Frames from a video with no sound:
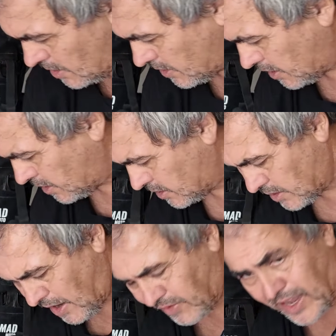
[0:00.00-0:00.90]
that you can
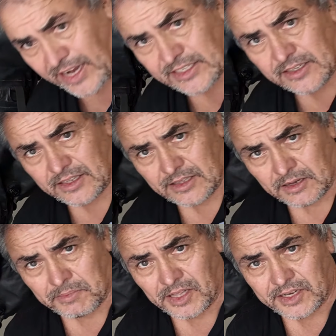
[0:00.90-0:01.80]
have the
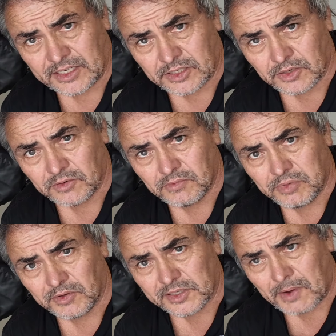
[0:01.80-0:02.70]
ability to
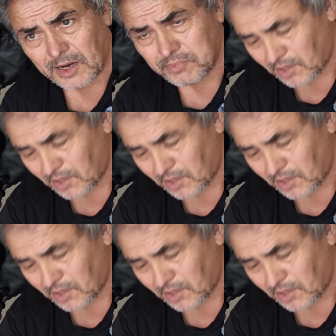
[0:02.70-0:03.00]
pull a spark